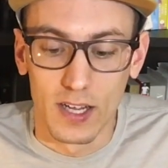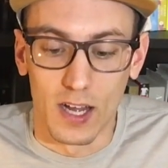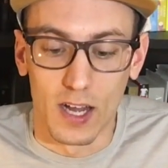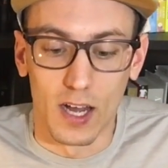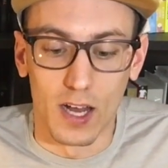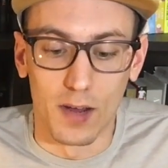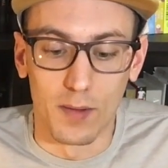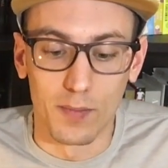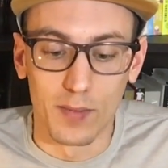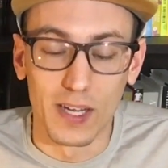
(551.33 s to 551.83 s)

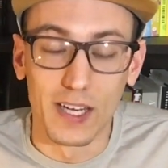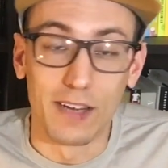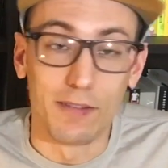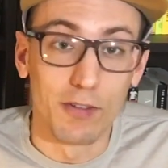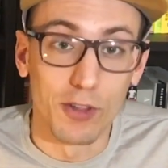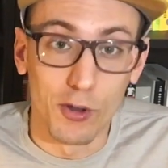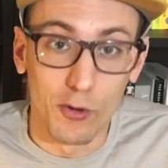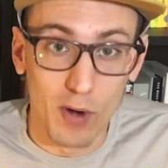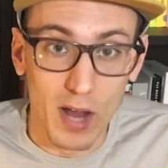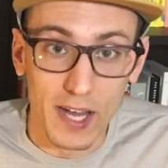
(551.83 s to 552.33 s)
Um, and
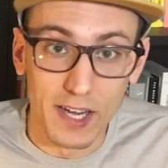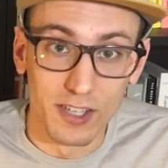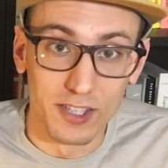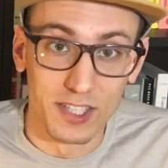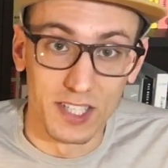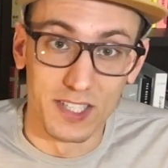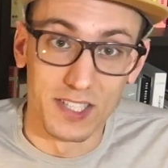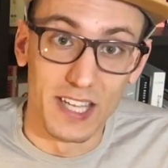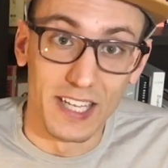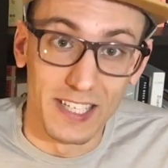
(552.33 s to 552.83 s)
even the
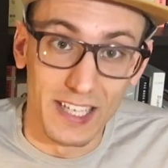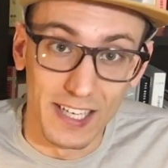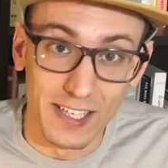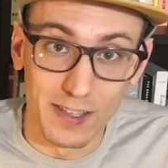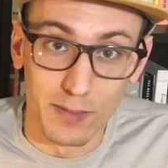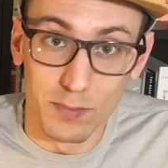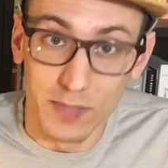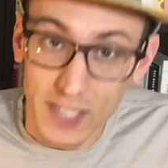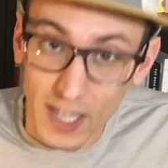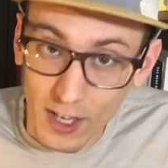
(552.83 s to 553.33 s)
writers, as they did
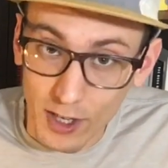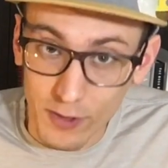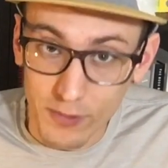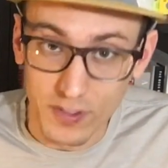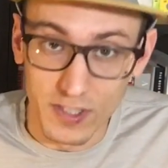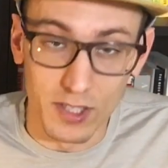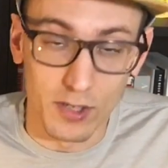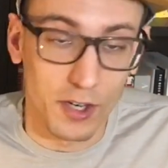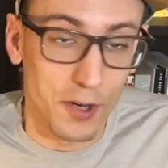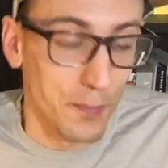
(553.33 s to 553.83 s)
it
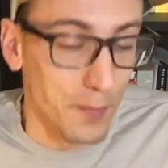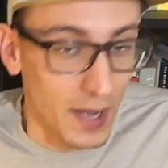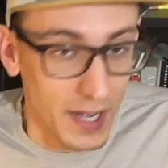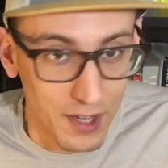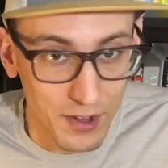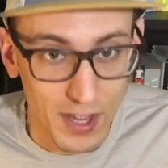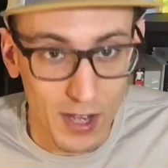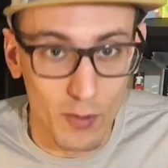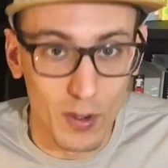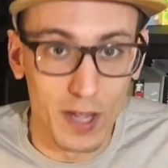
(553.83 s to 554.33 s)
themselves, they're
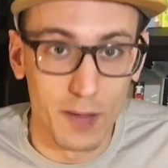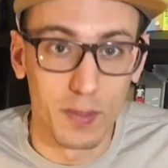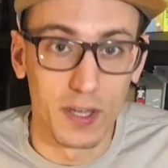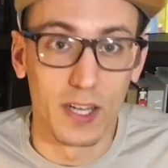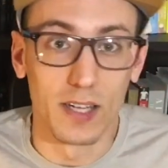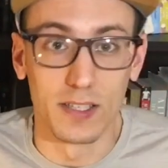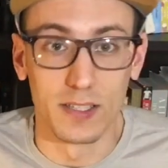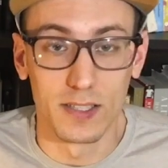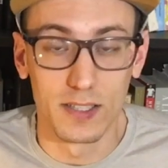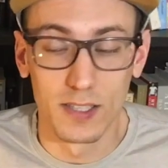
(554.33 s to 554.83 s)
compiled that way
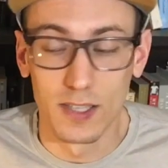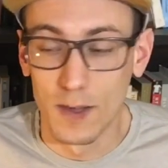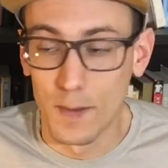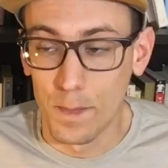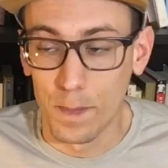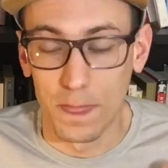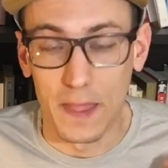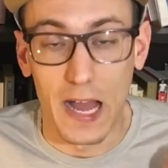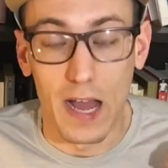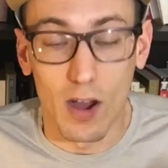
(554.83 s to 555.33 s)
because
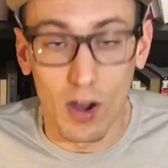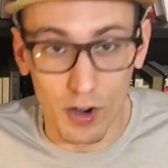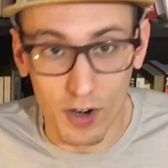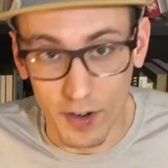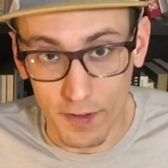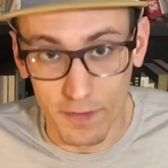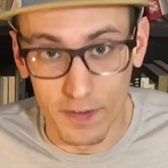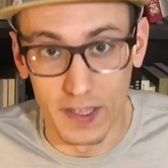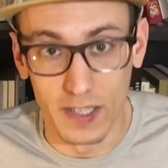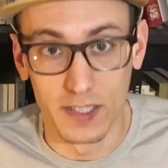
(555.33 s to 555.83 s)
that
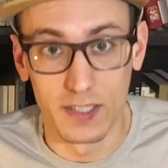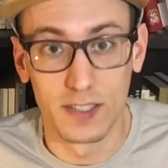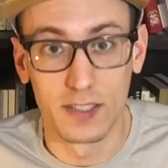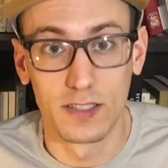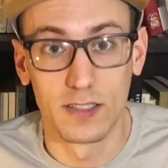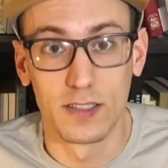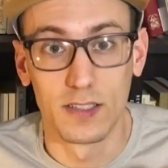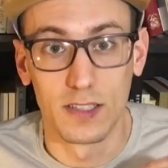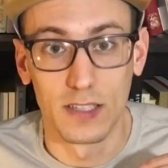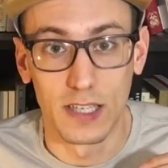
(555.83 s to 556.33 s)

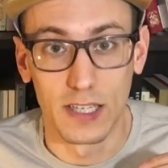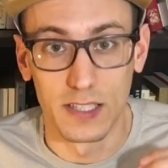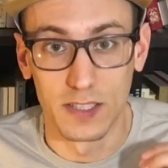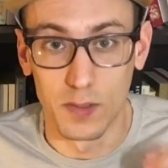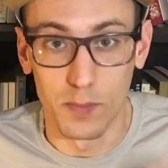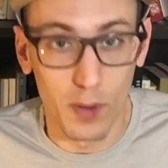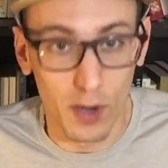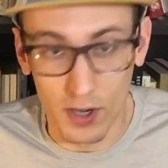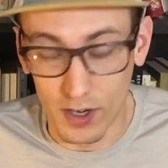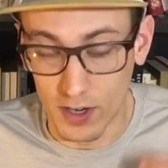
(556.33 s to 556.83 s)
artifice as
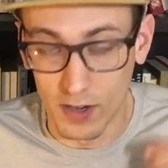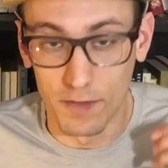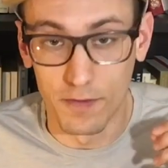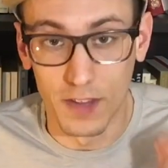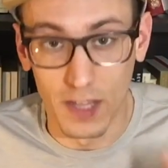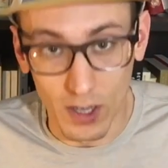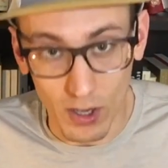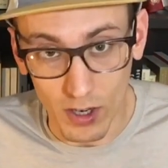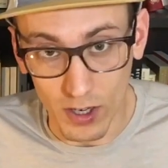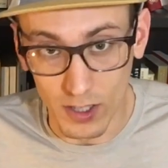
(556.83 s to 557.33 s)
a part of
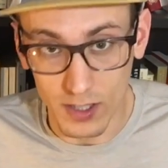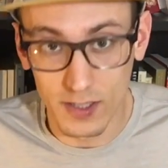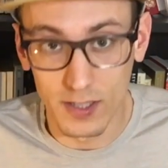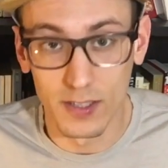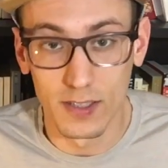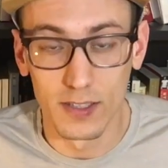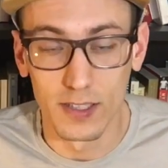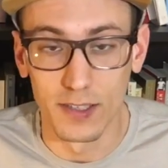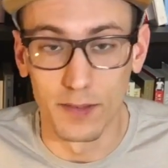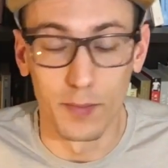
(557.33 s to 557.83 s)
the art.
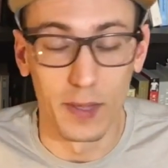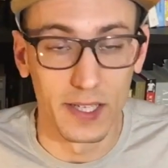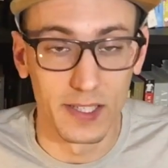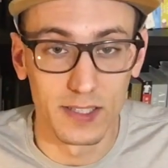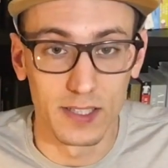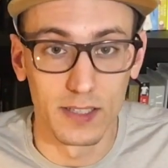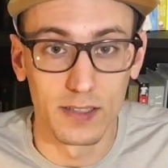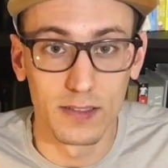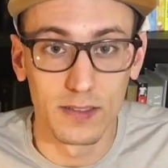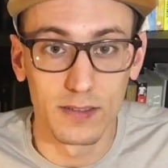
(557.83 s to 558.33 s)
It
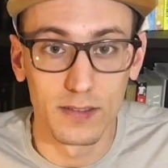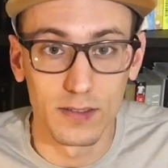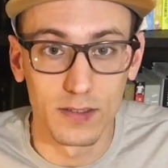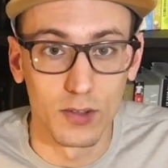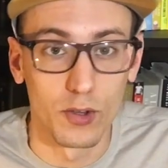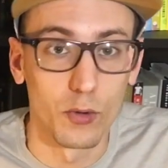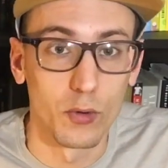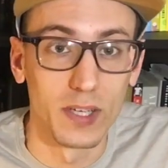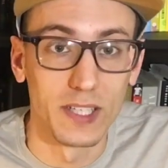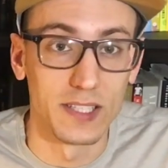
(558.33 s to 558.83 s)
makes it
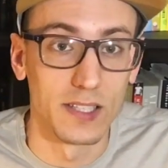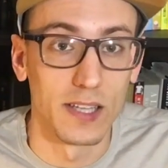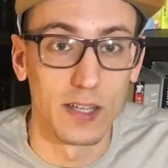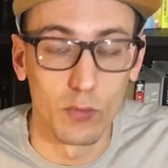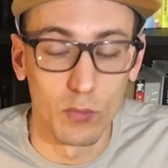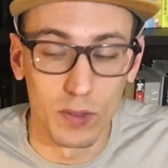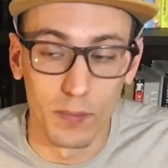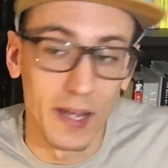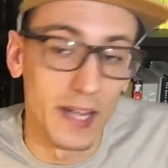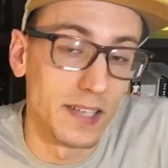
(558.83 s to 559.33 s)
the reason
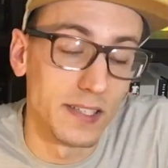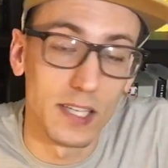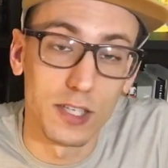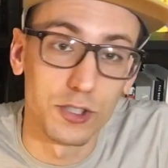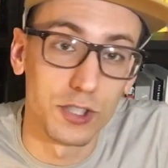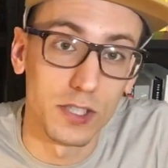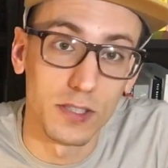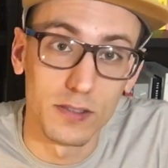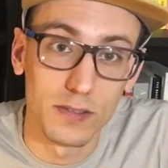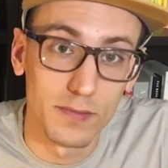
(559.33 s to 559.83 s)
that we pay
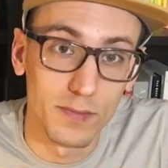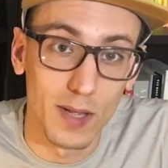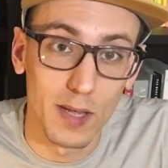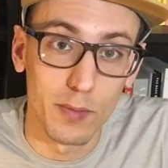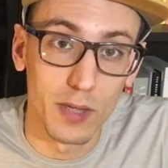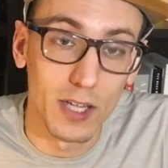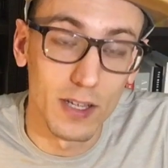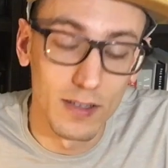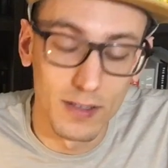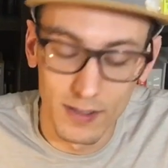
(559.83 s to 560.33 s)
attention,
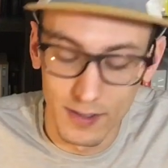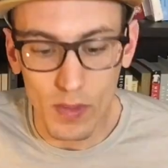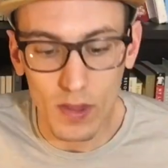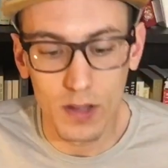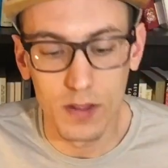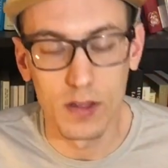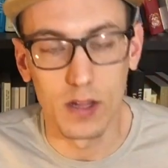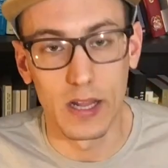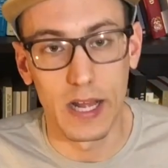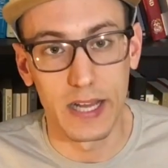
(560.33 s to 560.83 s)
maybe.
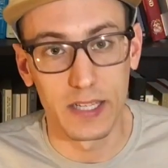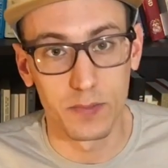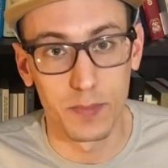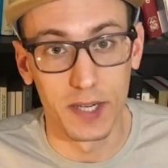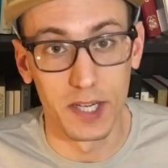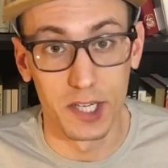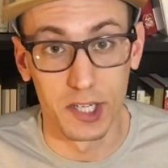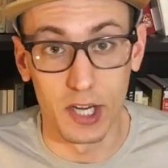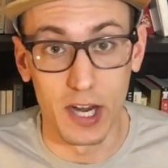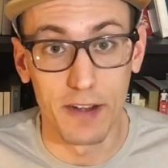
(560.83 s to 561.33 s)
The last
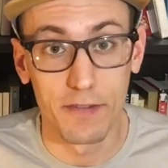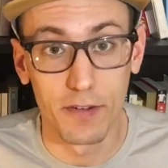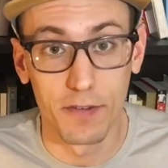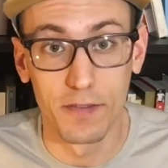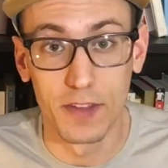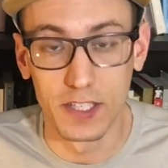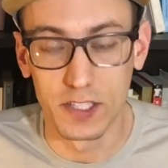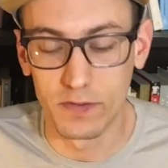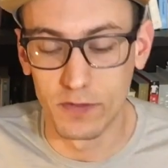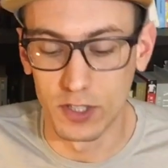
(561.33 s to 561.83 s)
paragraph
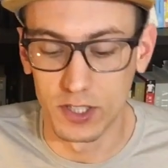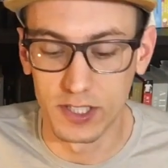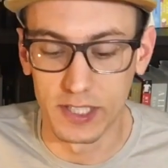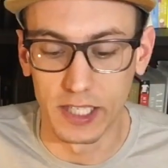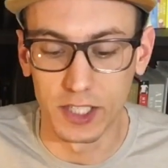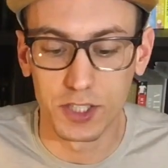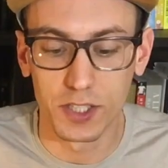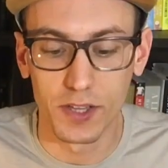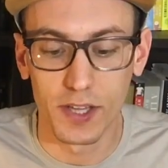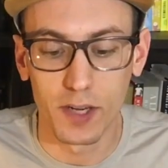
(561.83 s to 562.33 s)
of this first
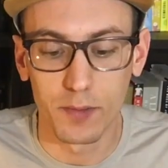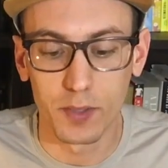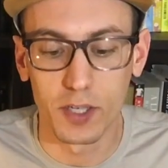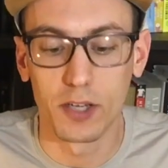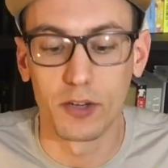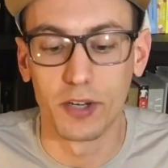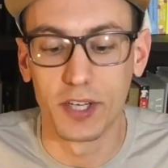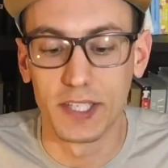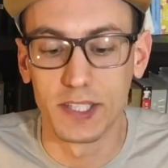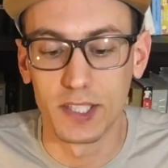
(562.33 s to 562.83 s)
section that I'm
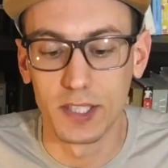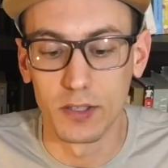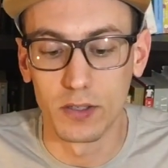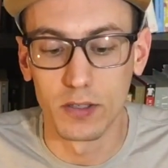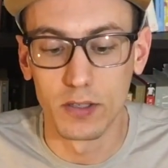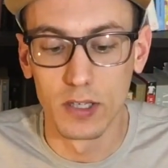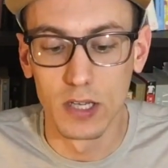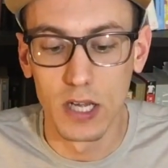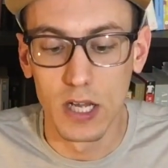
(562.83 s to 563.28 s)
going to read to you.